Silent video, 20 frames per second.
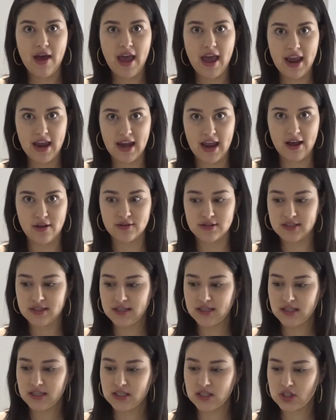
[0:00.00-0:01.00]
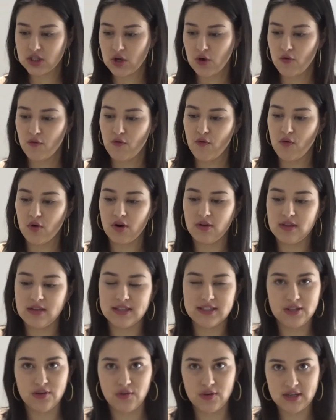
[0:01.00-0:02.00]
8 ounces, so 4 of
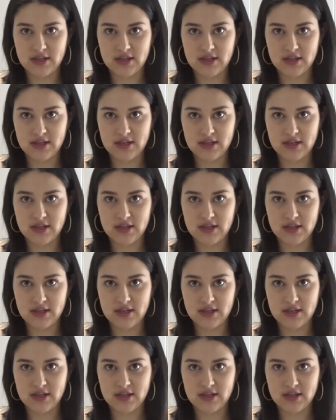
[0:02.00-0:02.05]
these little